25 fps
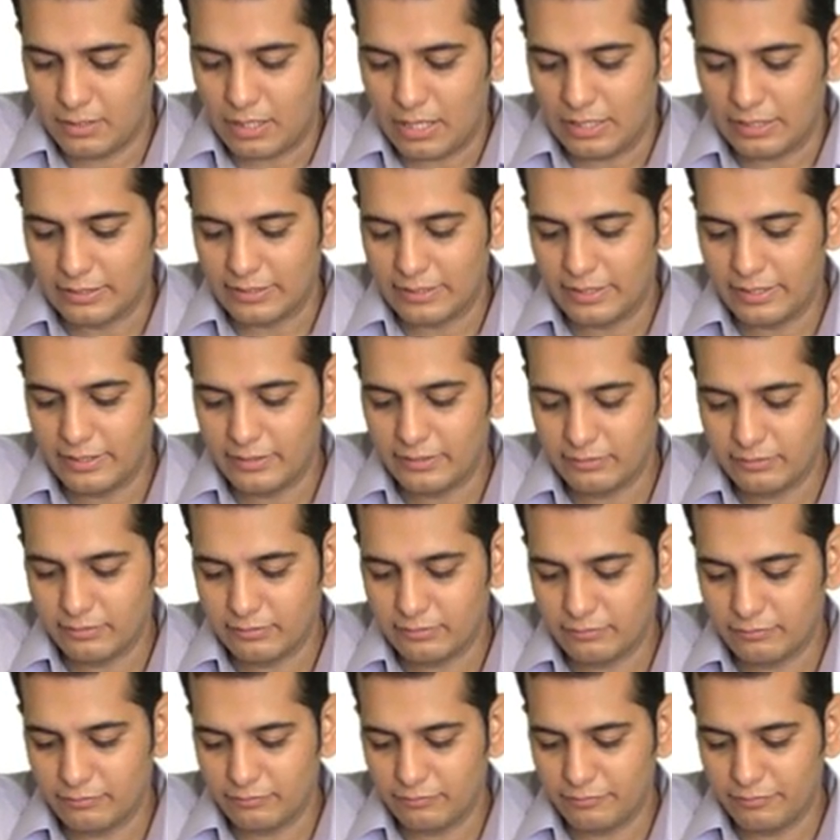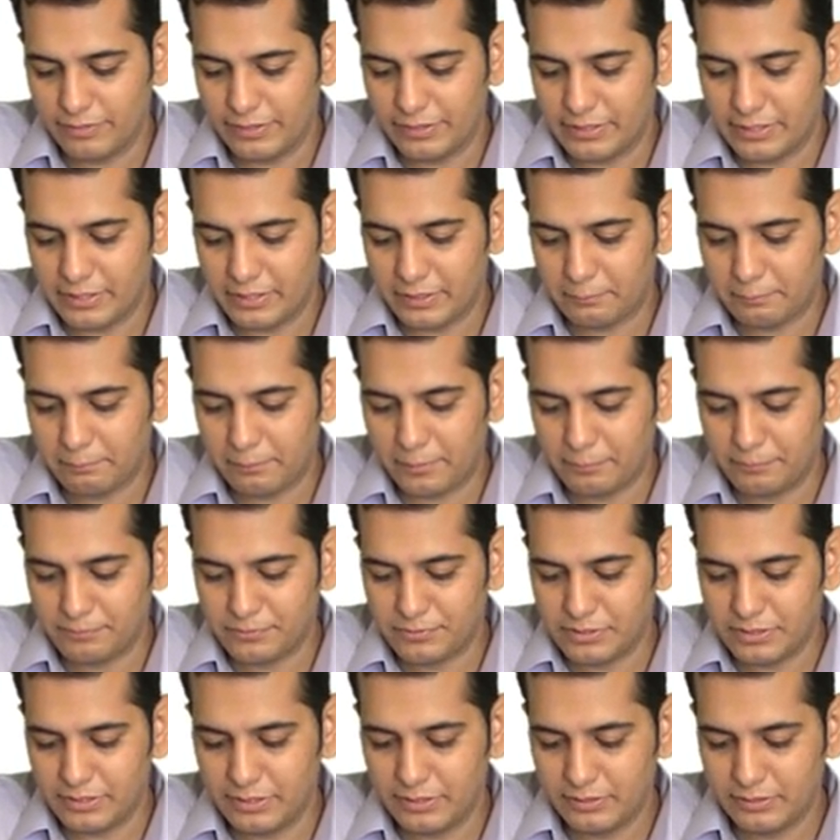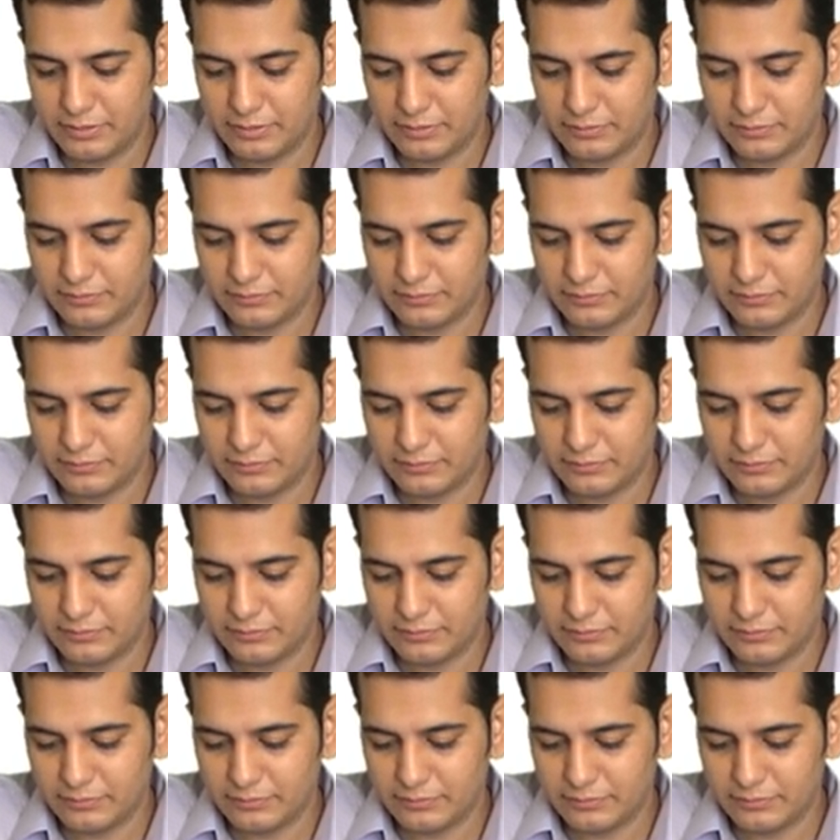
Again, we take Pepsi.